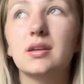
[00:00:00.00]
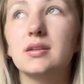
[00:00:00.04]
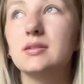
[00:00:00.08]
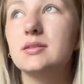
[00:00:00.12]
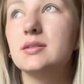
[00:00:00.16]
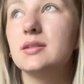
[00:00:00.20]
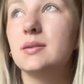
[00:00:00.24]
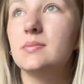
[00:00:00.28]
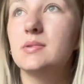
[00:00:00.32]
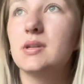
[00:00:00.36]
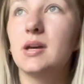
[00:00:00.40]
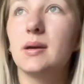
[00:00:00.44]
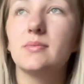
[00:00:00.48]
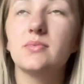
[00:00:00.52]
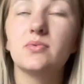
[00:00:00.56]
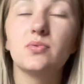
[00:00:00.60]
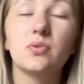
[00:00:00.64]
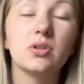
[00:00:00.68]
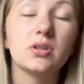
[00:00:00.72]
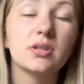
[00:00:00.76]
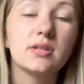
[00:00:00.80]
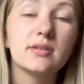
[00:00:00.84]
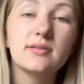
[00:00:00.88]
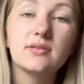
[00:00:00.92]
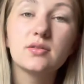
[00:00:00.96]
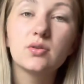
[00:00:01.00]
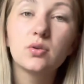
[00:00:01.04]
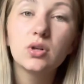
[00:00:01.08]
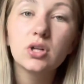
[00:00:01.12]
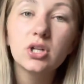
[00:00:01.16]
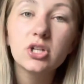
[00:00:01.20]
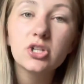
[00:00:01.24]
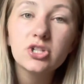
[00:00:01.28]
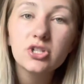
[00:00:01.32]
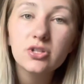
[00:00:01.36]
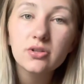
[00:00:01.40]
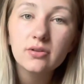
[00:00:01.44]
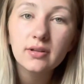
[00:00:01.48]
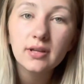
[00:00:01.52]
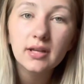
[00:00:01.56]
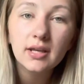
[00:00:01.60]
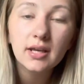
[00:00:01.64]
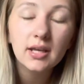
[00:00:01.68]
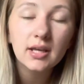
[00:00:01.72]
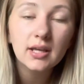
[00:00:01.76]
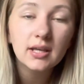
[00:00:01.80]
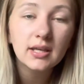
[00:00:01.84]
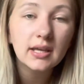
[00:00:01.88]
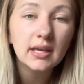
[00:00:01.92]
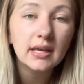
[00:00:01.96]
Sometimes we're at the storage
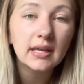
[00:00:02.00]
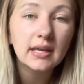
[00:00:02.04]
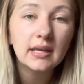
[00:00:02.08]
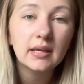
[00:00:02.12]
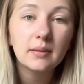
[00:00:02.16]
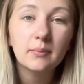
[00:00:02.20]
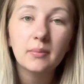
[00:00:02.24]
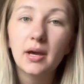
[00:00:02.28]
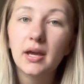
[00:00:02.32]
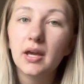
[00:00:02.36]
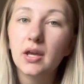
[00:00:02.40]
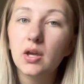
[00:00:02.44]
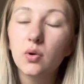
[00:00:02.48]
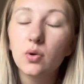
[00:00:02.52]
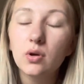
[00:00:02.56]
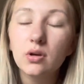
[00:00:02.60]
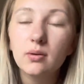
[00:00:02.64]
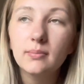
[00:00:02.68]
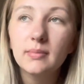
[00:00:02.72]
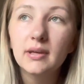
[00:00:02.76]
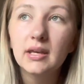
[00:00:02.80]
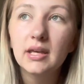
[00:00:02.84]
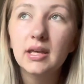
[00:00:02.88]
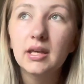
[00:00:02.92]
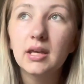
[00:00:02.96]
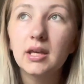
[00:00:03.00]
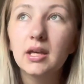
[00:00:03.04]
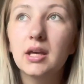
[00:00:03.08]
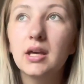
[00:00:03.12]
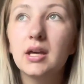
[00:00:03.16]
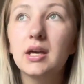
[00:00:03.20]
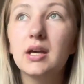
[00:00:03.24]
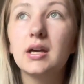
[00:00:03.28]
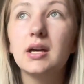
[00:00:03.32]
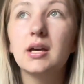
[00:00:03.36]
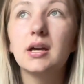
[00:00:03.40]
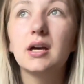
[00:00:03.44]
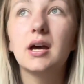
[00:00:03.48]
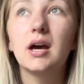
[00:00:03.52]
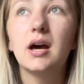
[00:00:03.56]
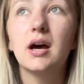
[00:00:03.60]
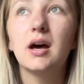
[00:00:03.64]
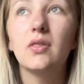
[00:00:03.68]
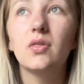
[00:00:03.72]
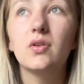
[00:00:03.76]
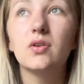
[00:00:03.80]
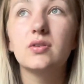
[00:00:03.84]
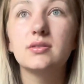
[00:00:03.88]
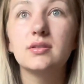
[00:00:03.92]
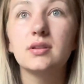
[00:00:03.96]
unit getting my equipment.
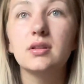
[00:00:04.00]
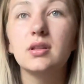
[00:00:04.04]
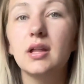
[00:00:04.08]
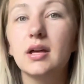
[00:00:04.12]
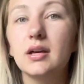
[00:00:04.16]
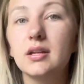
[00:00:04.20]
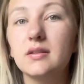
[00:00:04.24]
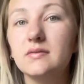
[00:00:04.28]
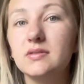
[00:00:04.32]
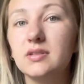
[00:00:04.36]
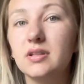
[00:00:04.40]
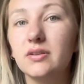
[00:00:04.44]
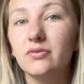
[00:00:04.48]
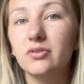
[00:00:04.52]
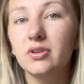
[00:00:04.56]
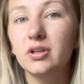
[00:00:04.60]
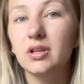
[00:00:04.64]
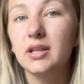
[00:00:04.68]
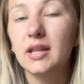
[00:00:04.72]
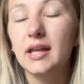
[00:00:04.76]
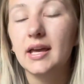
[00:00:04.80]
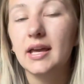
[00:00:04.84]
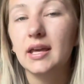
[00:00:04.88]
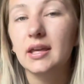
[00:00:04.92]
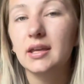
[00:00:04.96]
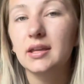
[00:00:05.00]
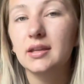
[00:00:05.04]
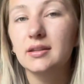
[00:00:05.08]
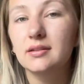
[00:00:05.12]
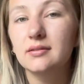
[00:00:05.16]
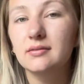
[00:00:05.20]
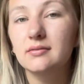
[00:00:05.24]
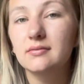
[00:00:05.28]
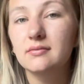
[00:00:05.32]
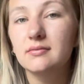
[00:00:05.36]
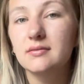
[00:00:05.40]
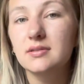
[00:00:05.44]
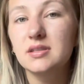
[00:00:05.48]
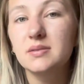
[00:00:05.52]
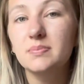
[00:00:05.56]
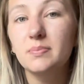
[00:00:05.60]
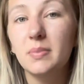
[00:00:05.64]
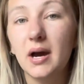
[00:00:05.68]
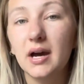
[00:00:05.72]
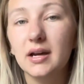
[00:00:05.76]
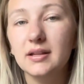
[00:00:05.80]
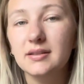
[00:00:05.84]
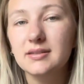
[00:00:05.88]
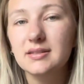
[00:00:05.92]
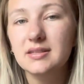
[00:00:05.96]
There's a lot of different like
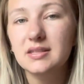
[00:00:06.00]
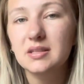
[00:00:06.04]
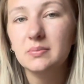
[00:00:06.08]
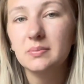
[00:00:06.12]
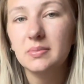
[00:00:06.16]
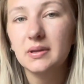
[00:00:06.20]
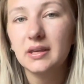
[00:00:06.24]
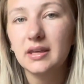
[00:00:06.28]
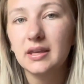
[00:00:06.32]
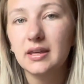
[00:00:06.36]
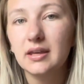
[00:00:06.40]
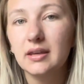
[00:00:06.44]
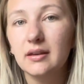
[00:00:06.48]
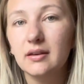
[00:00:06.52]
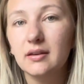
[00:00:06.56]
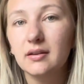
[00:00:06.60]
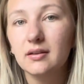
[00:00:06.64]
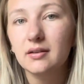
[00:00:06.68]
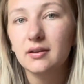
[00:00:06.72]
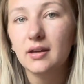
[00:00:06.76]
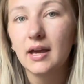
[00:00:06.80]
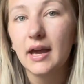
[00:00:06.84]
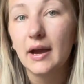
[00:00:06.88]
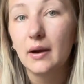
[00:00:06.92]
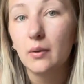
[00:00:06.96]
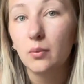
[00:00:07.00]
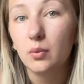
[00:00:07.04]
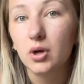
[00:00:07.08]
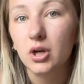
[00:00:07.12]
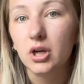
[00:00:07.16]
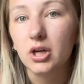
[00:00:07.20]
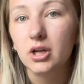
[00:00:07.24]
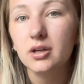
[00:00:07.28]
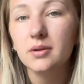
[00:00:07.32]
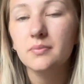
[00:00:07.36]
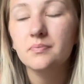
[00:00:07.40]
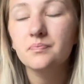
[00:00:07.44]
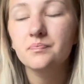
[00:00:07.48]
spots to be at work,